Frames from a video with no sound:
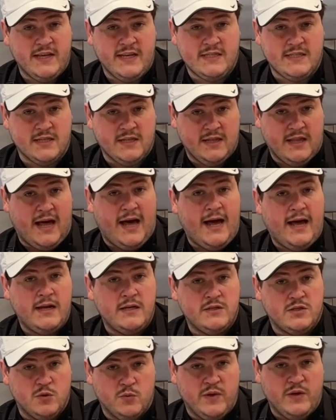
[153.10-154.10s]
this a
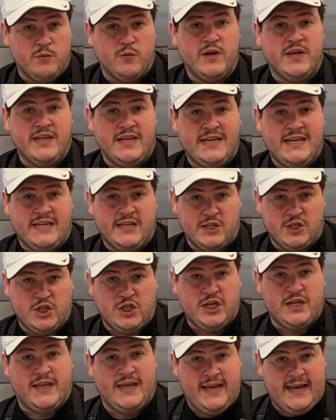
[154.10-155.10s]
lot, so we really need to
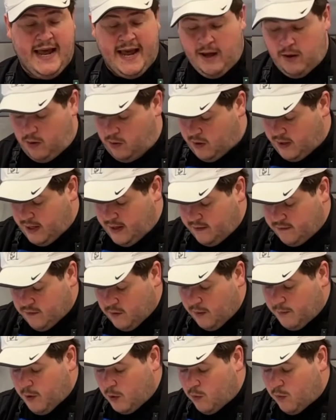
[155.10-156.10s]
chill it down, okay? So
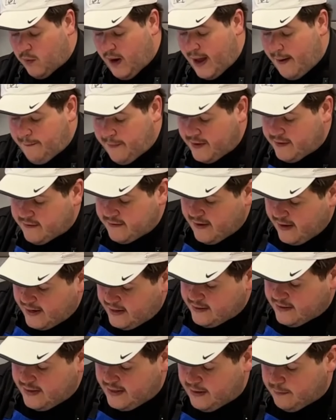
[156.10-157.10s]
I'm going to wrap it
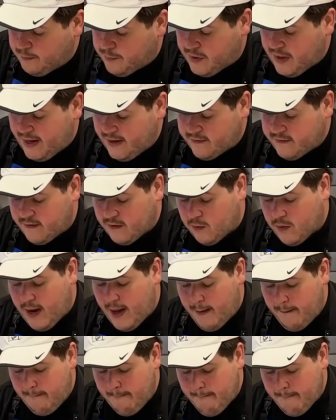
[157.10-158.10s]
tightly in plastic
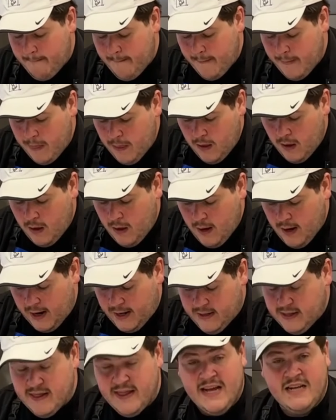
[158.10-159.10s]
wrap,
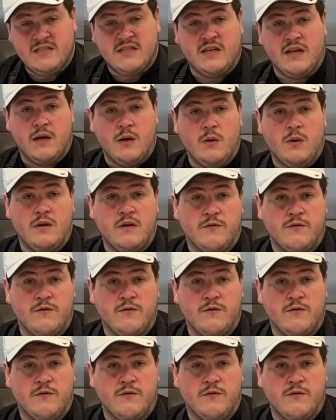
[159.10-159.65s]
and then that's going to go in